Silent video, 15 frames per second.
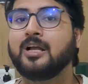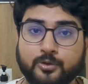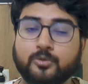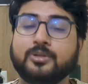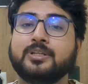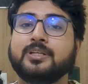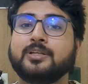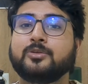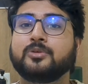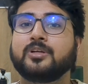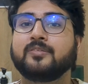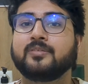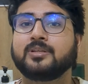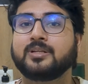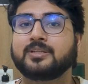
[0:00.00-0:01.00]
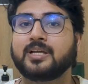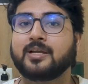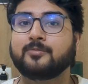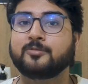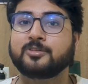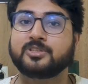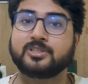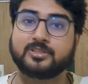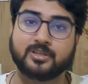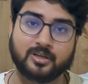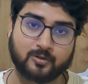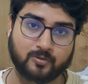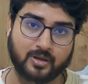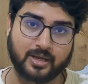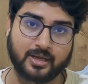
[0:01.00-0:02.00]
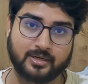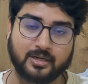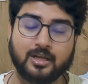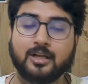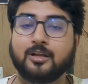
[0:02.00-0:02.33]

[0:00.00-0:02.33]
You only need to give it the time which is required,